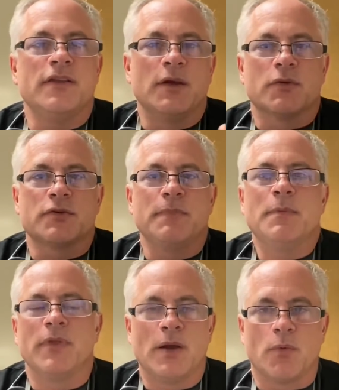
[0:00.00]
there were some
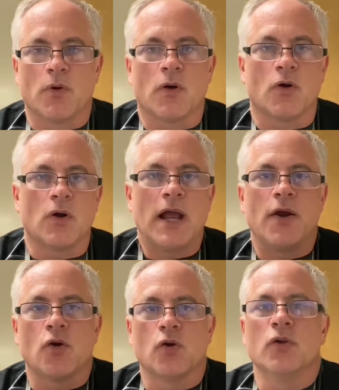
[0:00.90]
people that were had
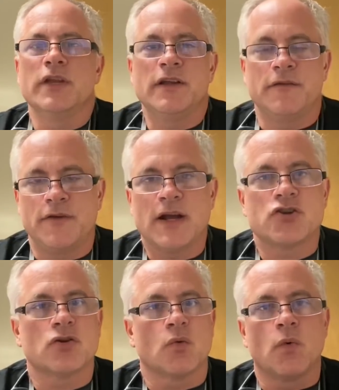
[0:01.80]
early
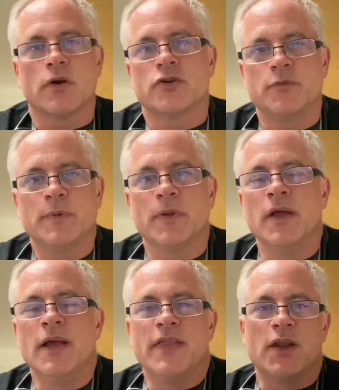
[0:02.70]
infection, or one or two people
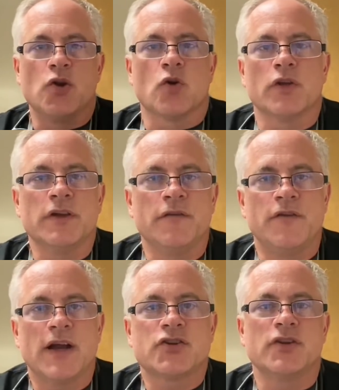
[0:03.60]
that had an early
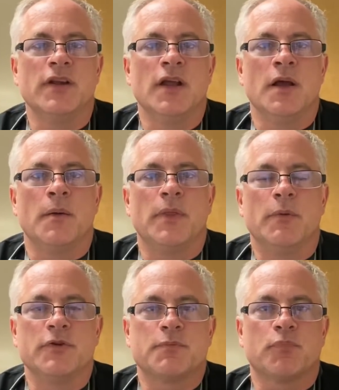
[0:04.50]
infection that
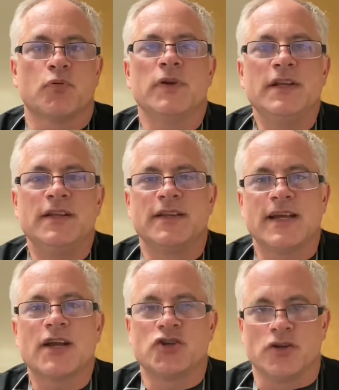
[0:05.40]
was
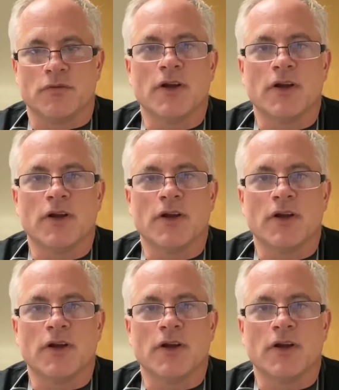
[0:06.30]
pre-detection.